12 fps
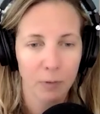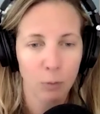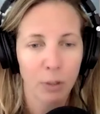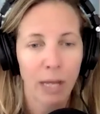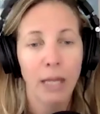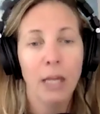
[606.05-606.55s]

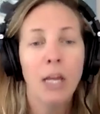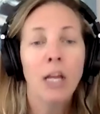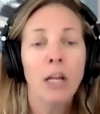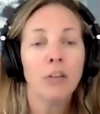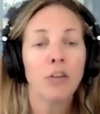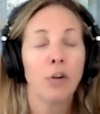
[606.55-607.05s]
Okay.
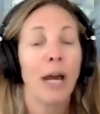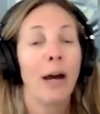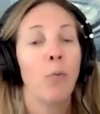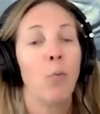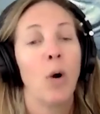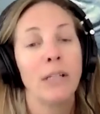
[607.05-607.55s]
So
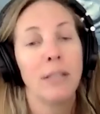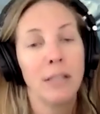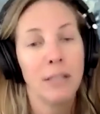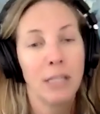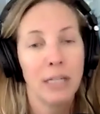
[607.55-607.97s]
now what does